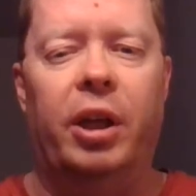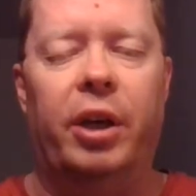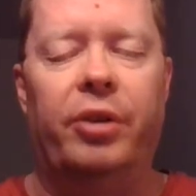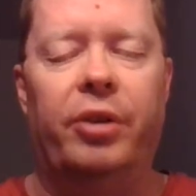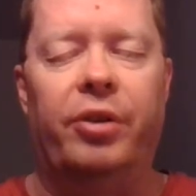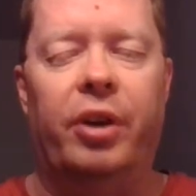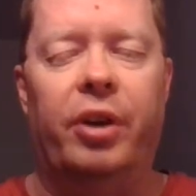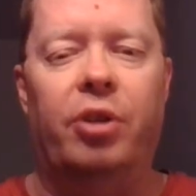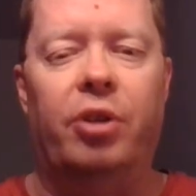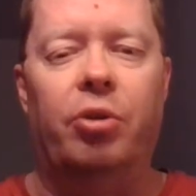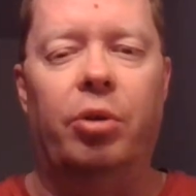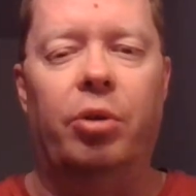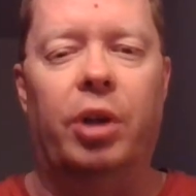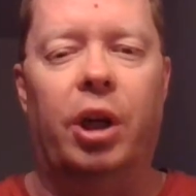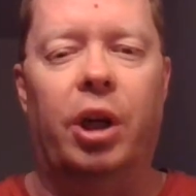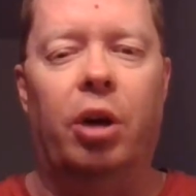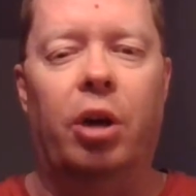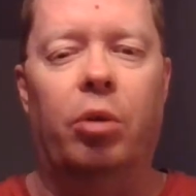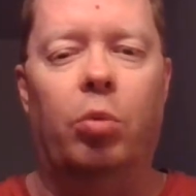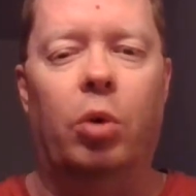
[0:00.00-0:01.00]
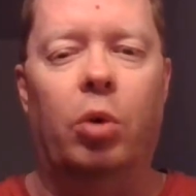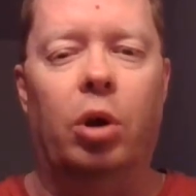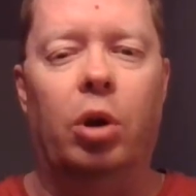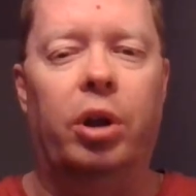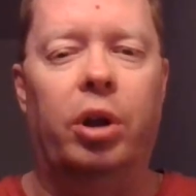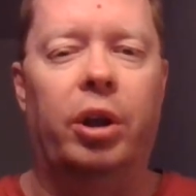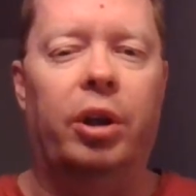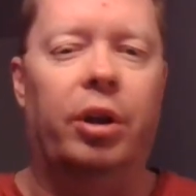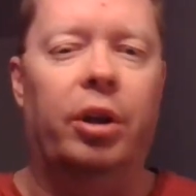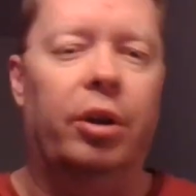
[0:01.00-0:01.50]
Like I say, doing the garden
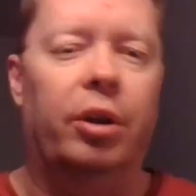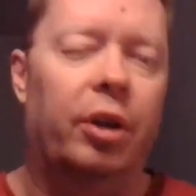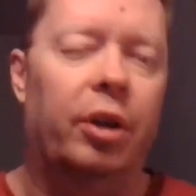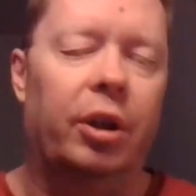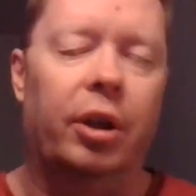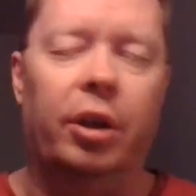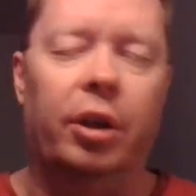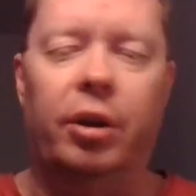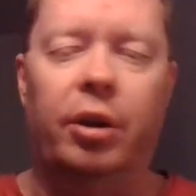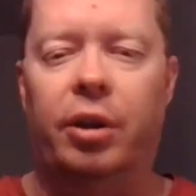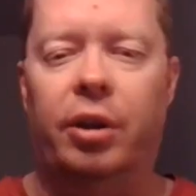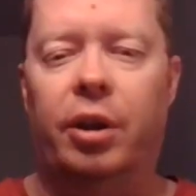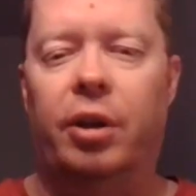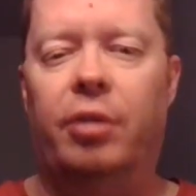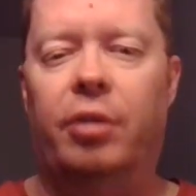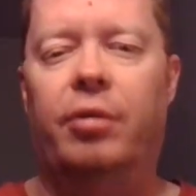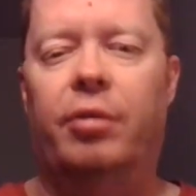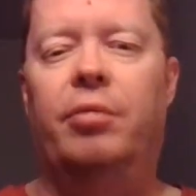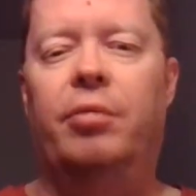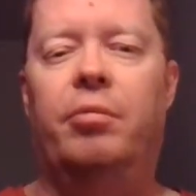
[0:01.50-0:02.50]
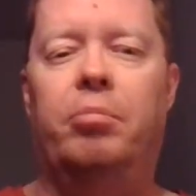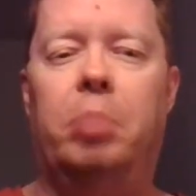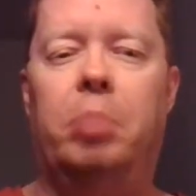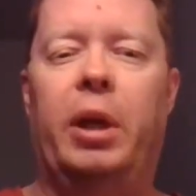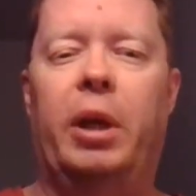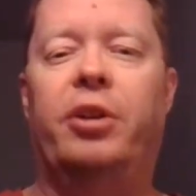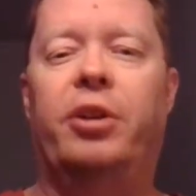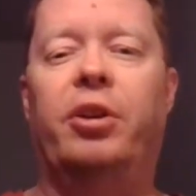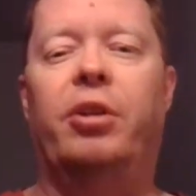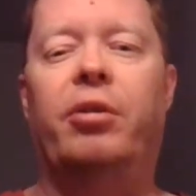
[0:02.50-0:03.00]
work and uh, getting
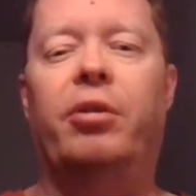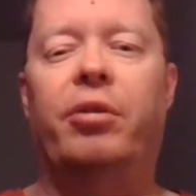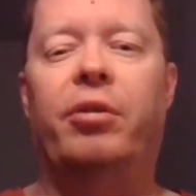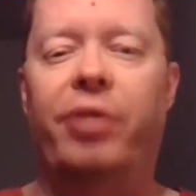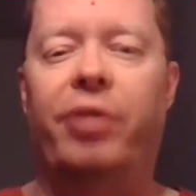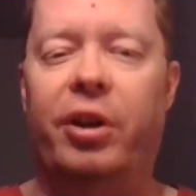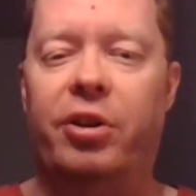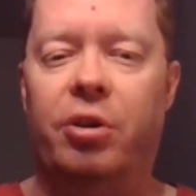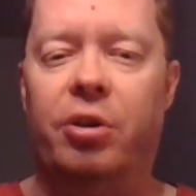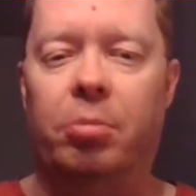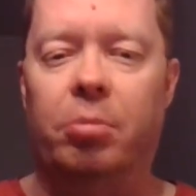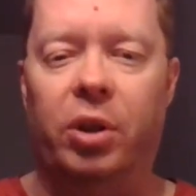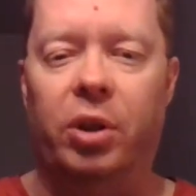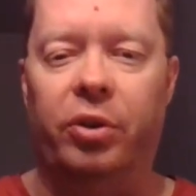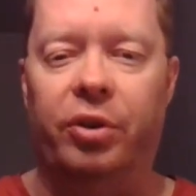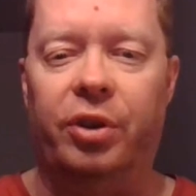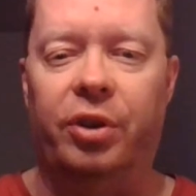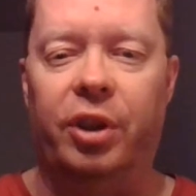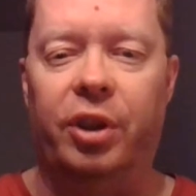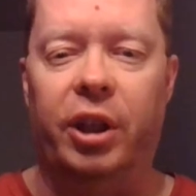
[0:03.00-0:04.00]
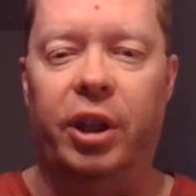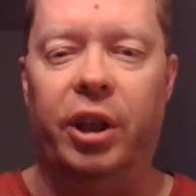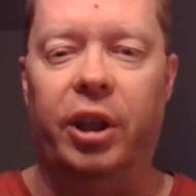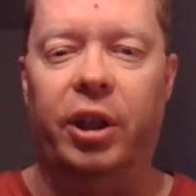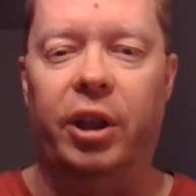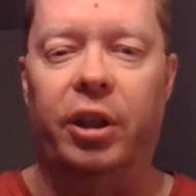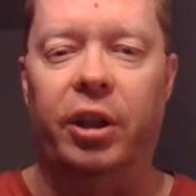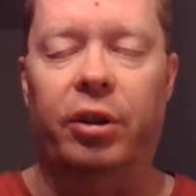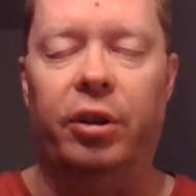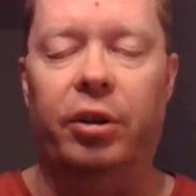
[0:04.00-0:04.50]
planted the vegetables
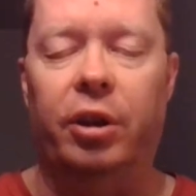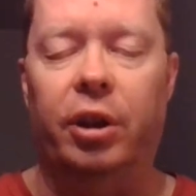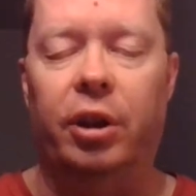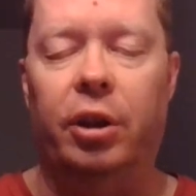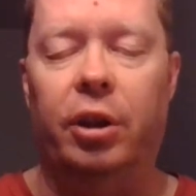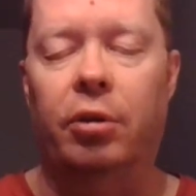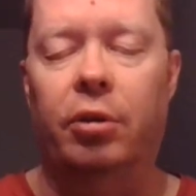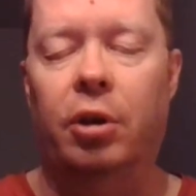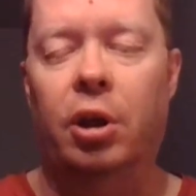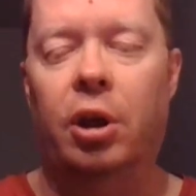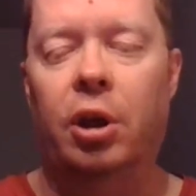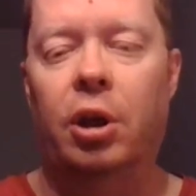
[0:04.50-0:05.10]
today. And uh,